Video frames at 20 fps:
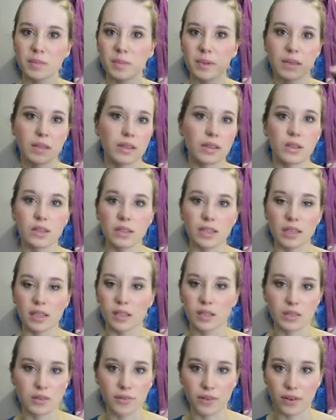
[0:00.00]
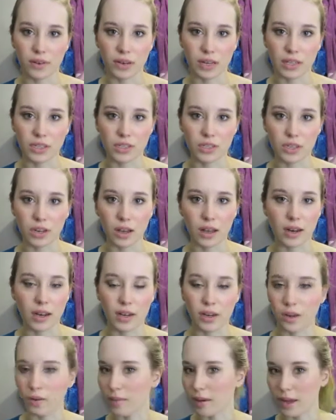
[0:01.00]
but it looks like there's foundation on it
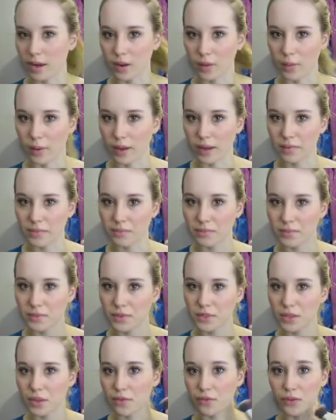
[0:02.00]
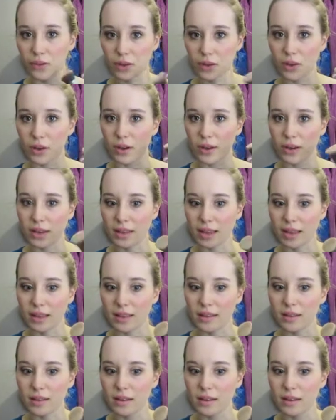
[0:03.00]
no matter what. So if you know how to get